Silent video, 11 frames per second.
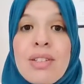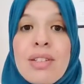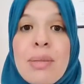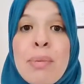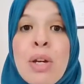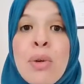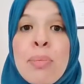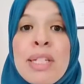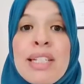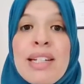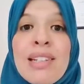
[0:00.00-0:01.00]
They may
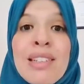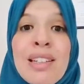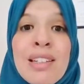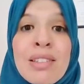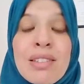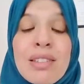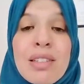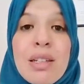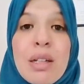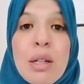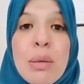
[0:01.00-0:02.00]
commit illegal,
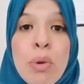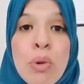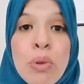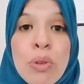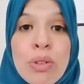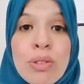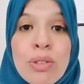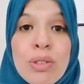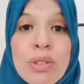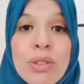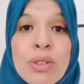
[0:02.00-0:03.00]
immoral,
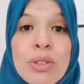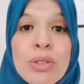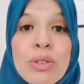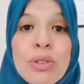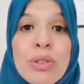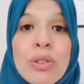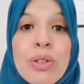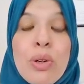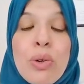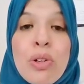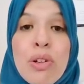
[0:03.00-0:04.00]

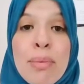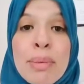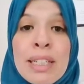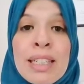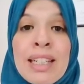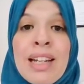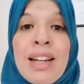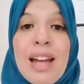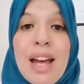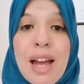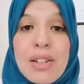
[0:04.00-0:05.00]
or criminal
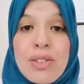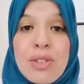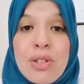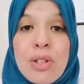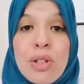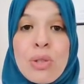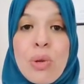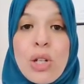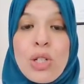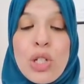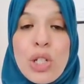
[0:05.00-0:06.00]
acts to
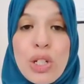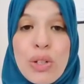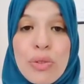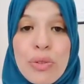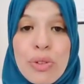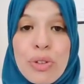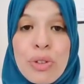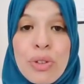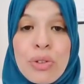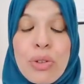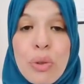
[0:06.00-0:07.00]
achieve
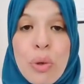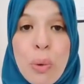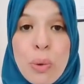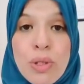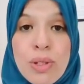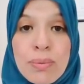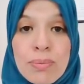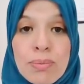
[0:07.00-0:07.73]
their goals.